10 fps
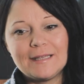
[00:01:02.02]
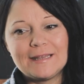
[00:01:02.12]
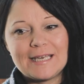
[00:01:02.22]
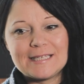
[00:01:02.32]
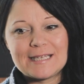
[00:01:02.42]

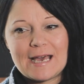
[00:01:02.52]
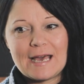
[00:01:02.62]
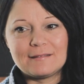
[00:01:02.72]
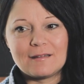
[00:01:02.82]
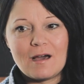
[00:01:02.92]
They
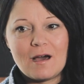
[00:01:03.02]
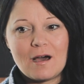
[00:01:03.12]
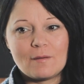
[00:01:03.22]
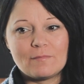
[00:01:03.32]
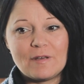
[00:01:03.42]
said
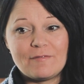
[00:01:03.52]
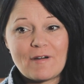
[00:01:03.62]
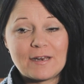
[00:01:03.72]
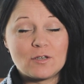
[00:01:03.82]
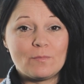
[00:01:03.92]
if
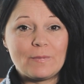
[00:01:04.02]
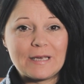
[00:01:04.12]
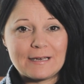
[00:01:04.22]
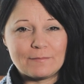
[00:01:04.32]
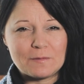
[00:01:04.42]
I don't
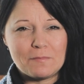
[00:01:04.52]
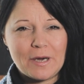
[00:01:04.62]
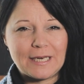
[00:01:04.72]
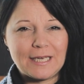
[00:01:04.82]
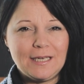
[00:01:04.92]
pay them the
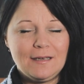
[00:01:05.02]
money,